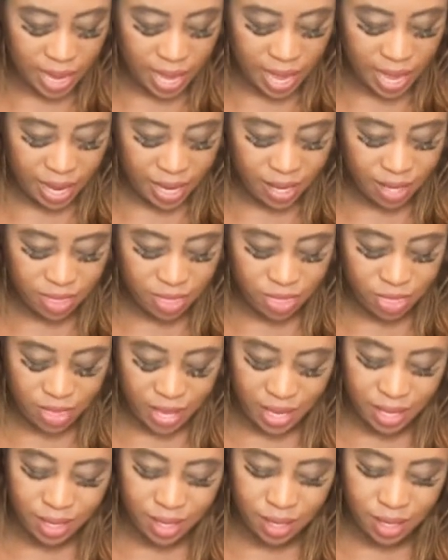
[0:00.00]
I
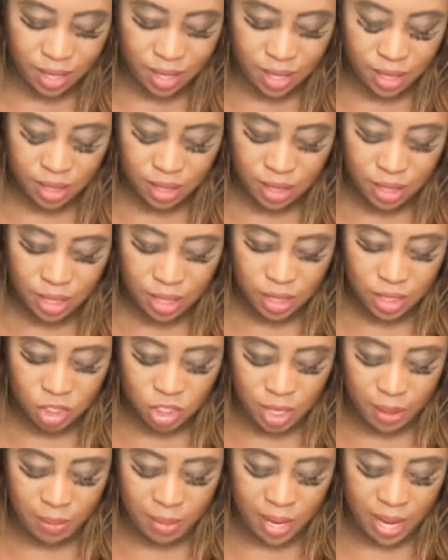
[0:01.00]
think,
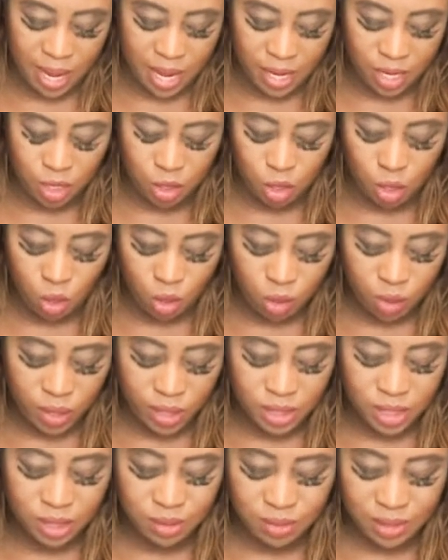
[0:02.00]
Gemini, you're
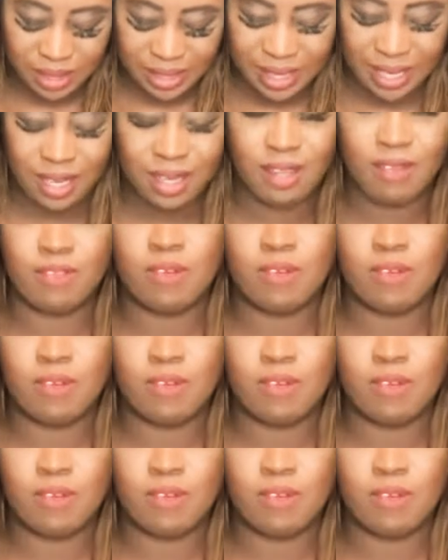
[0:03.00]
going to receive a